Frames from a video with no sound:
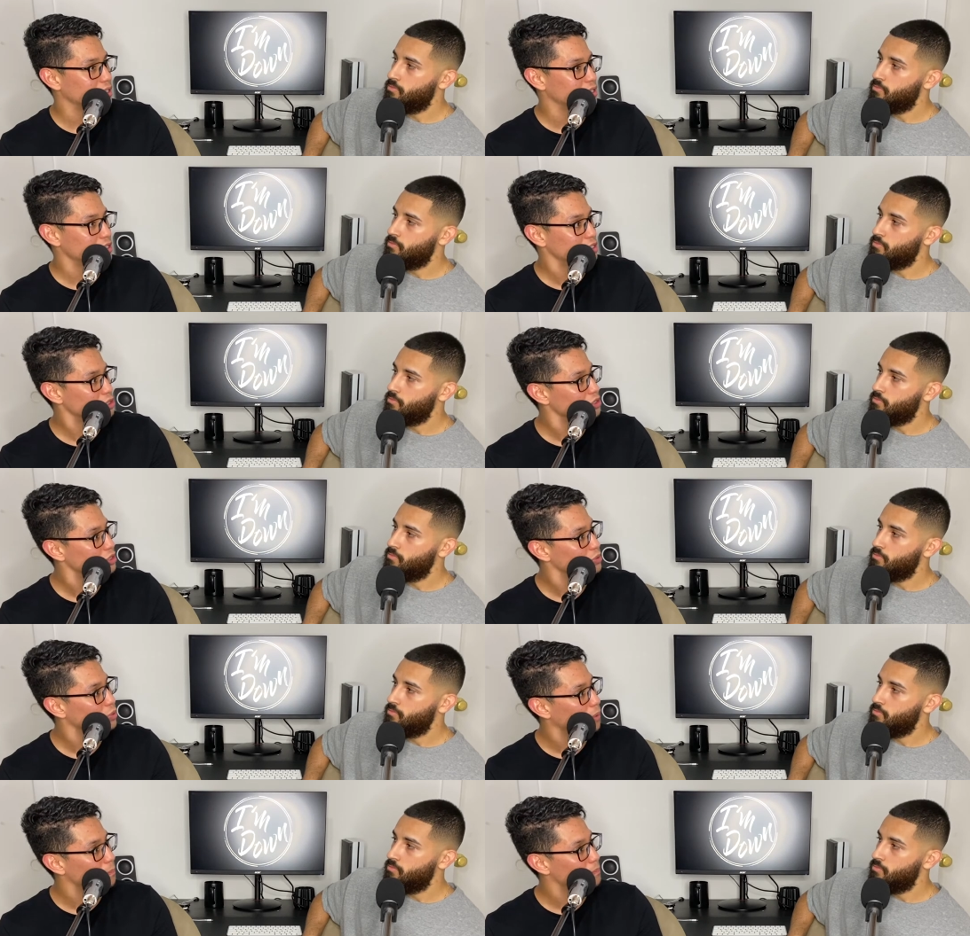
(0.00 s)
Speaker 1: You could
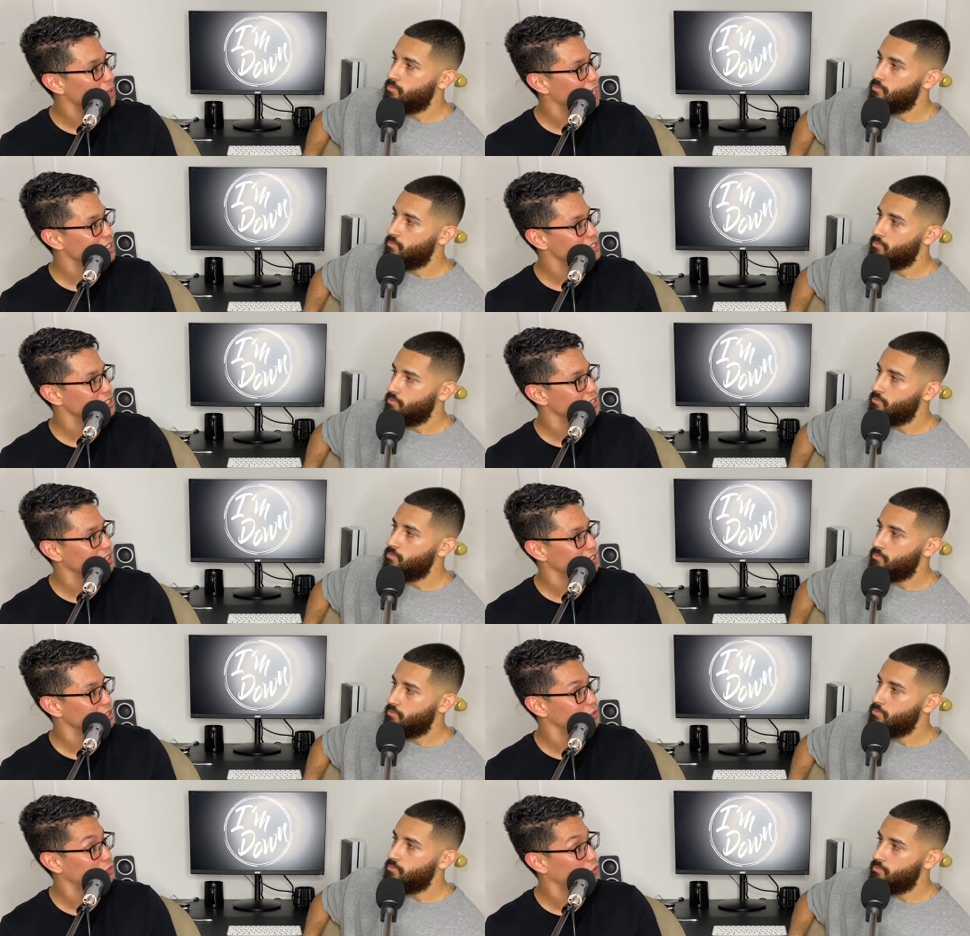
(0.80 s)
do amazing
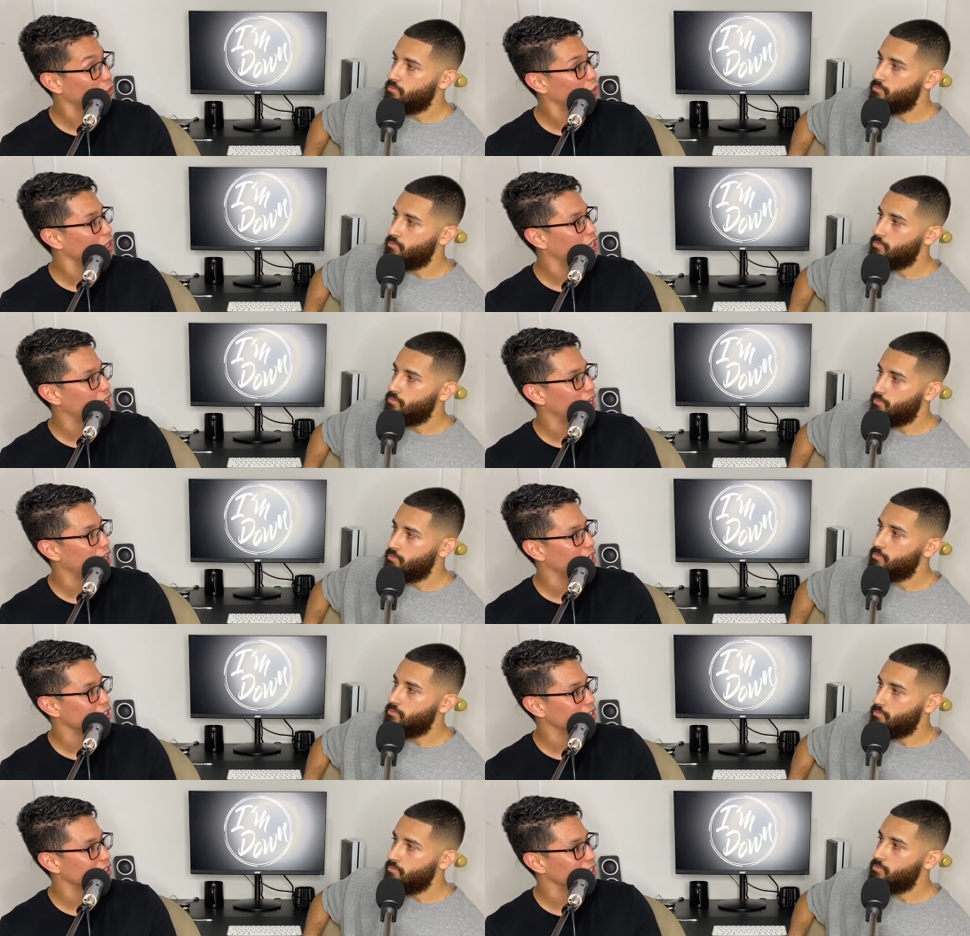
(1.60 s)
things for
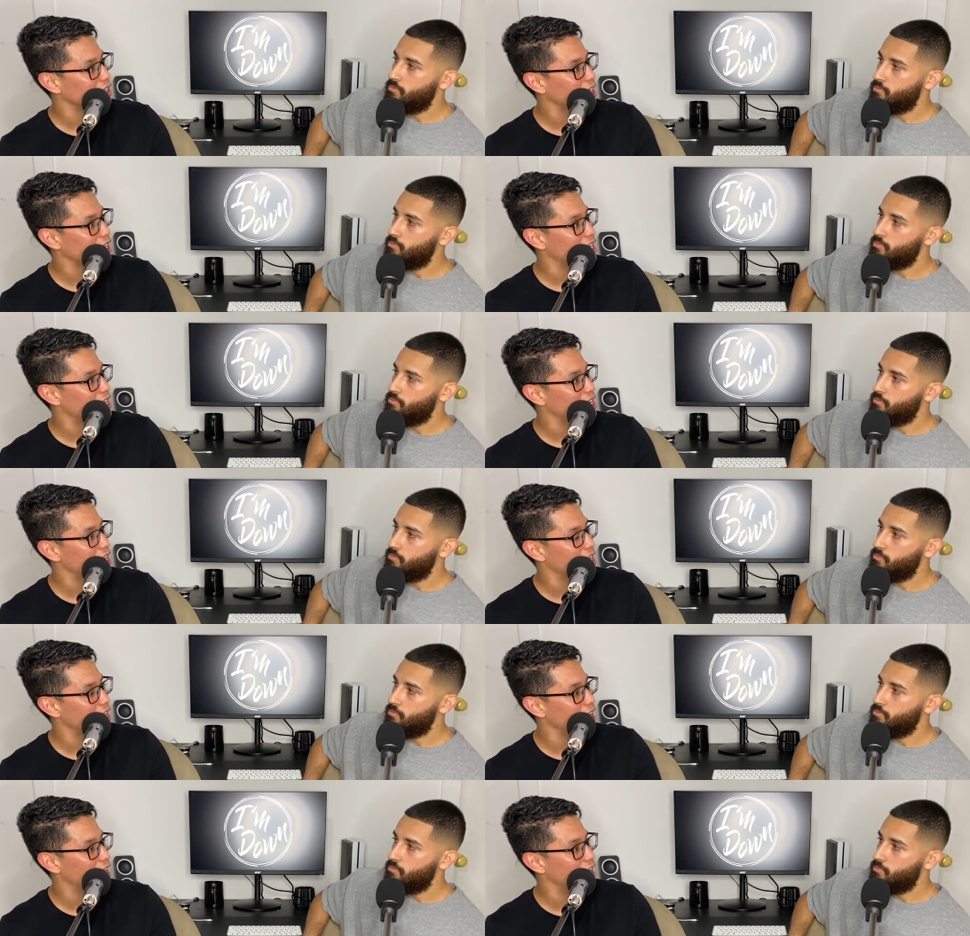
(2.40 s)
God
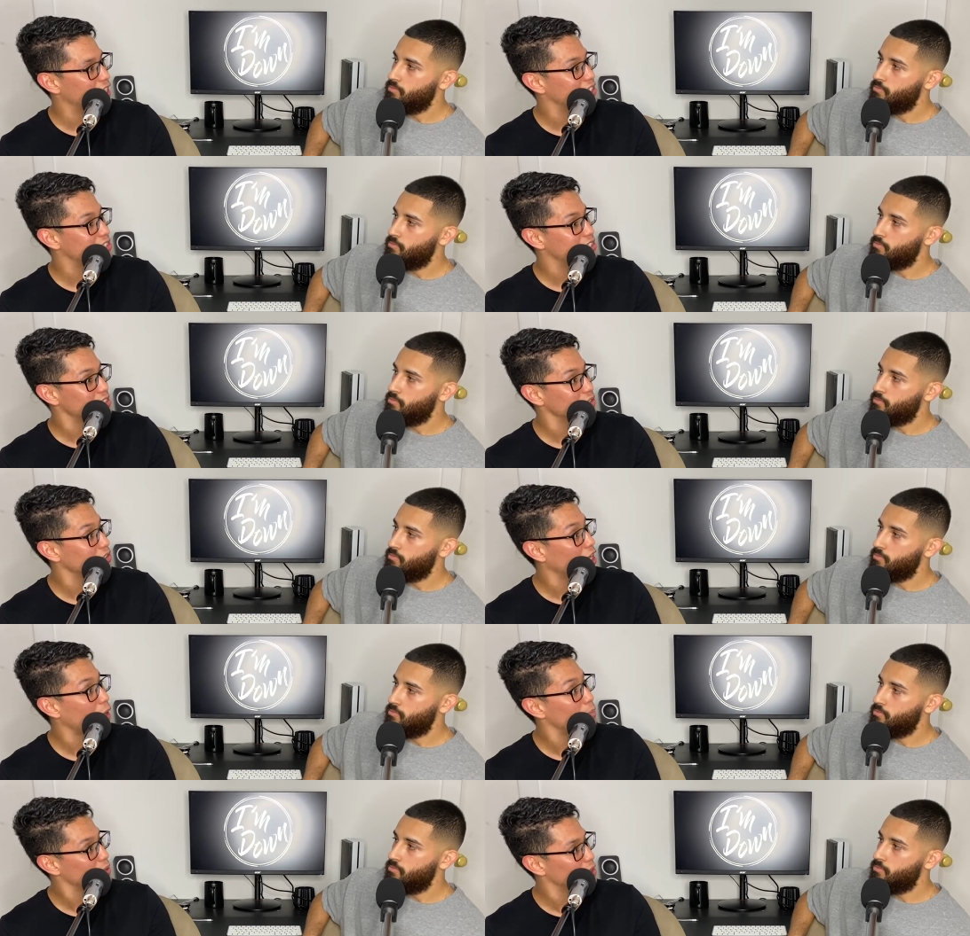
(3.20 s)
and still
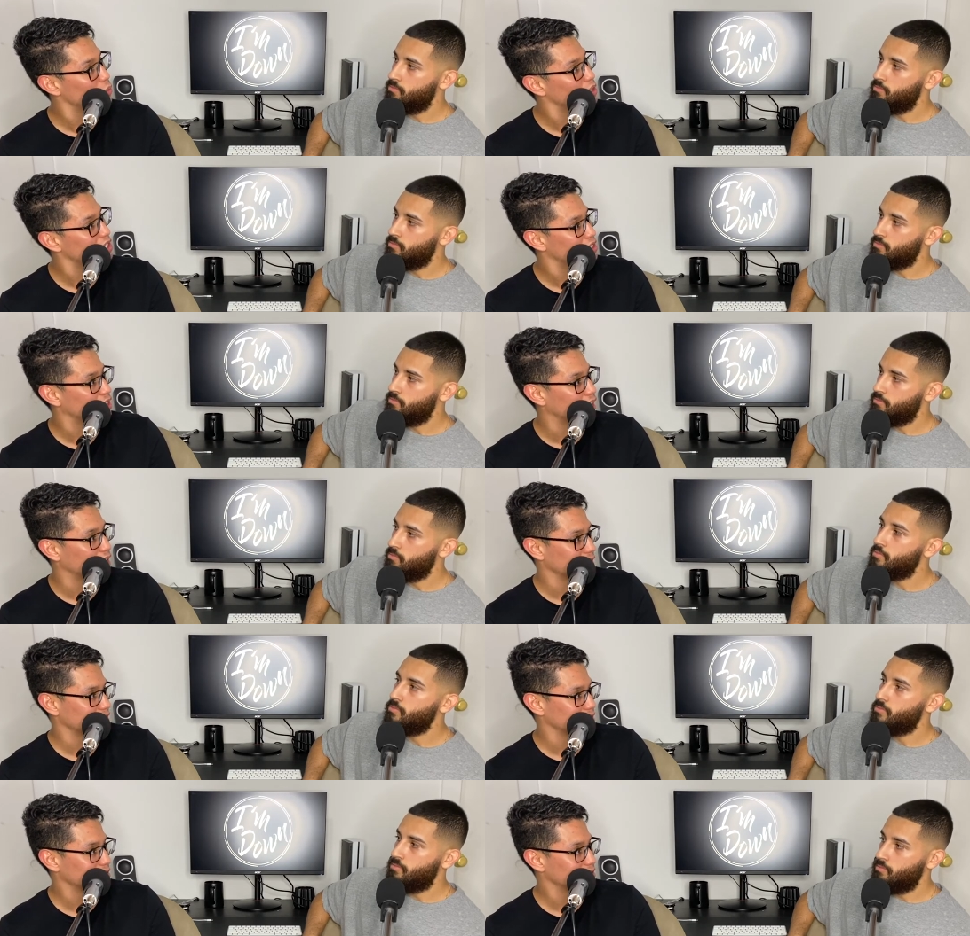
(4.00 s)
not be with God.
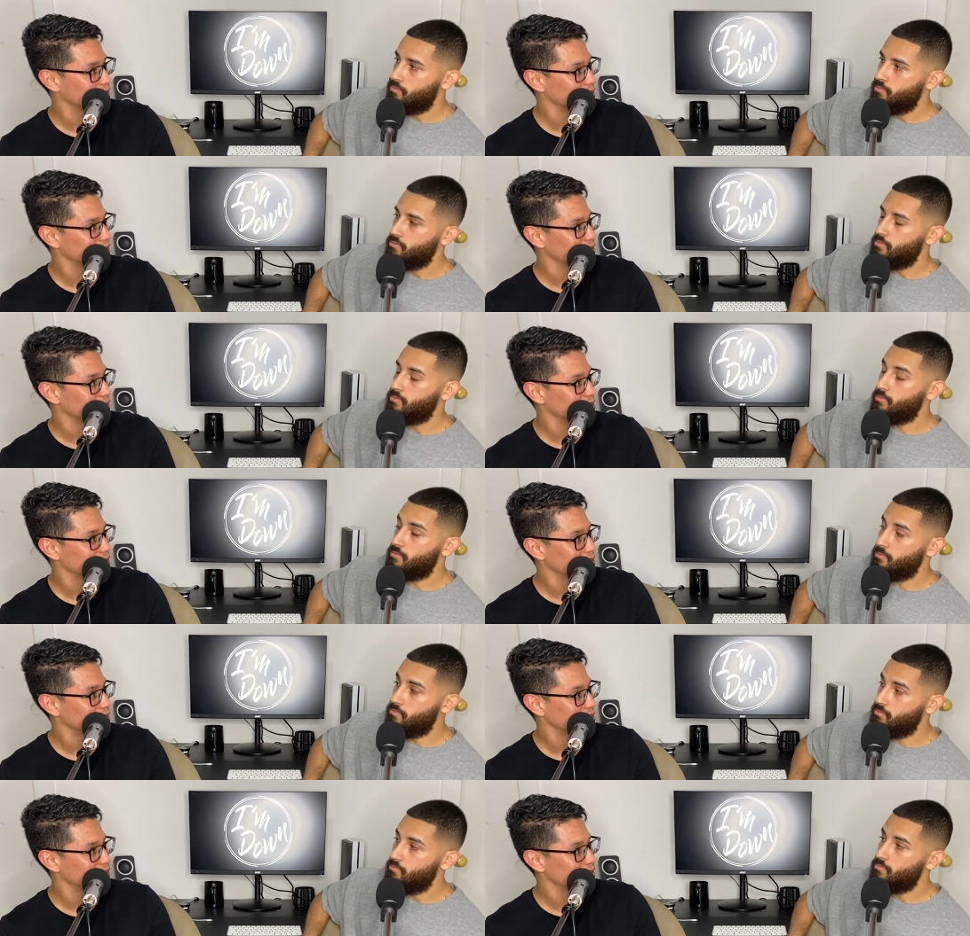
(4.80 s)

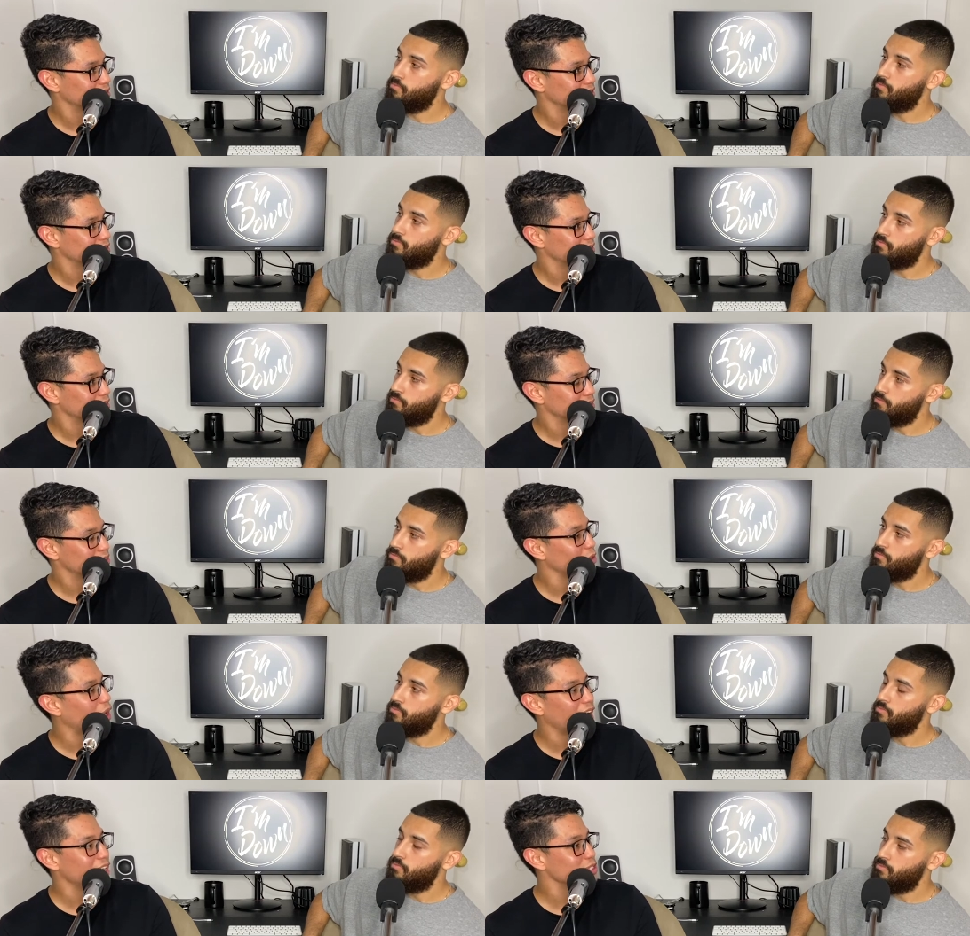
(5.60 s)
So
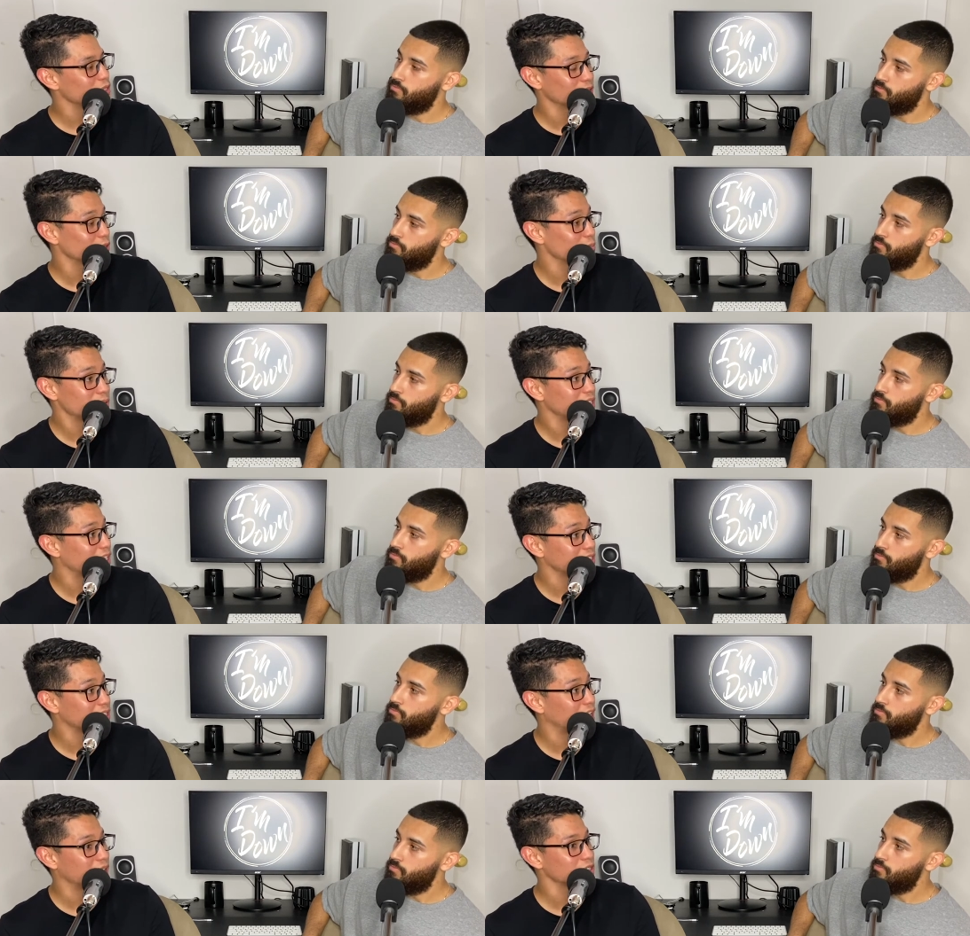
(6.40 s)
I ain't trying to be a
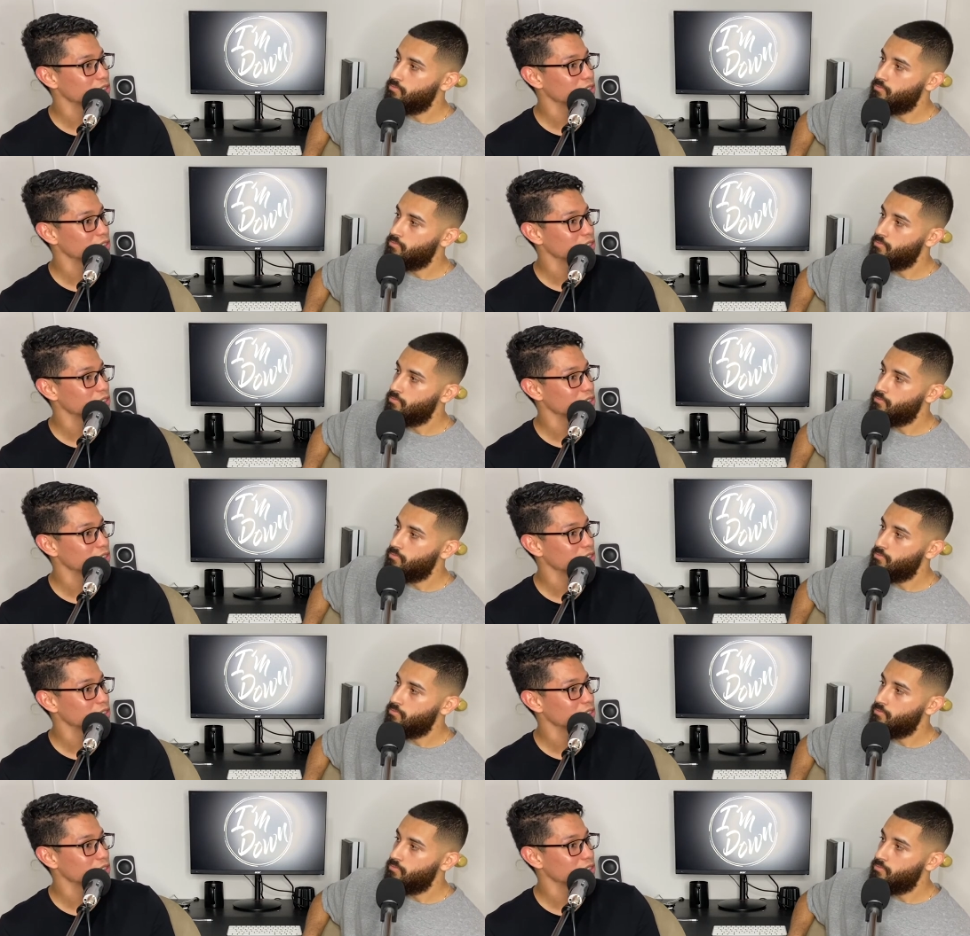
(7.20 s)
I ain't